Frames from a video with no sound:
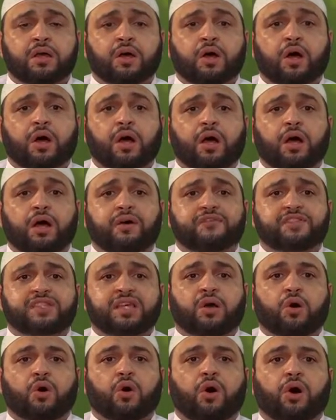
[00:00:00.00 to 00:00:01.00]
Qaf,
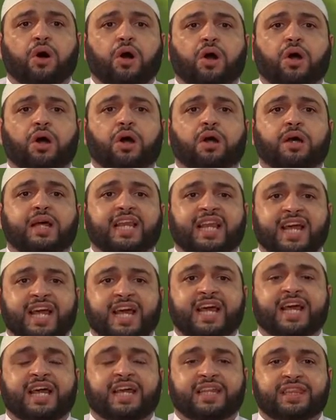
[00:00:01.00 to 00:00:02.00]
say
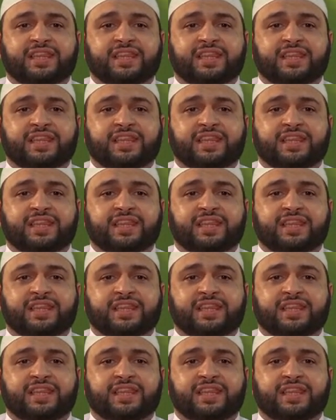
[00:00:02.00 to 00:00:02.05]
qala,